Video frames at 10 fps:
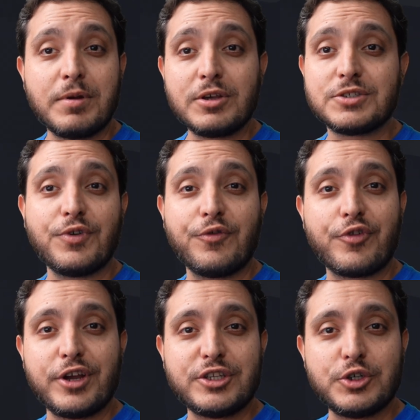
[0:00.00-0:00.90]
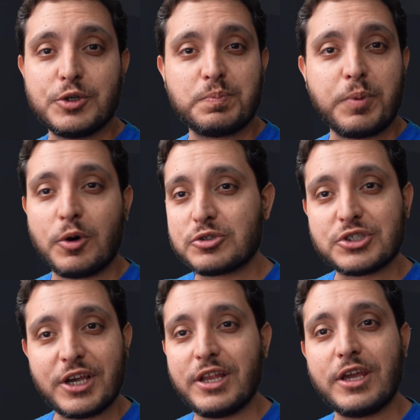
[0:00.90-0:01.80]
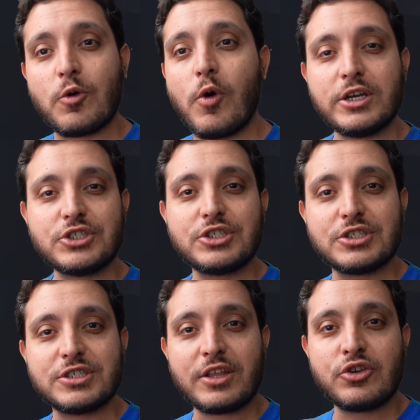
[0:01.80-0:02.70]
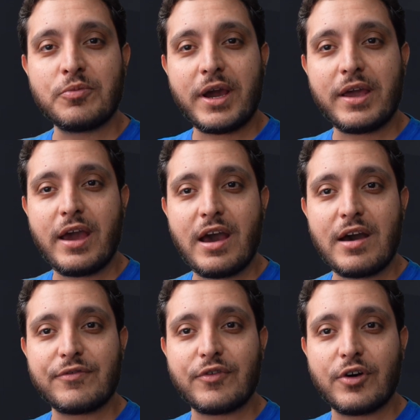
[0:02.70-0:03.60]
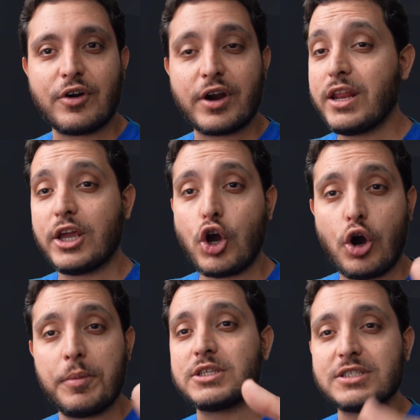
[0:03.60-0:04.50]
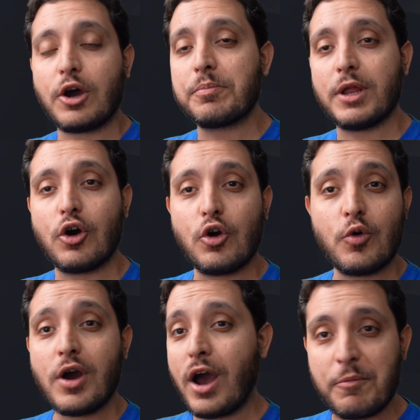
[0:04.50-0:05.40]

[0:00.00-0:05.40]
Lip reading: please feel free to post any questions that you might have or any comments down below.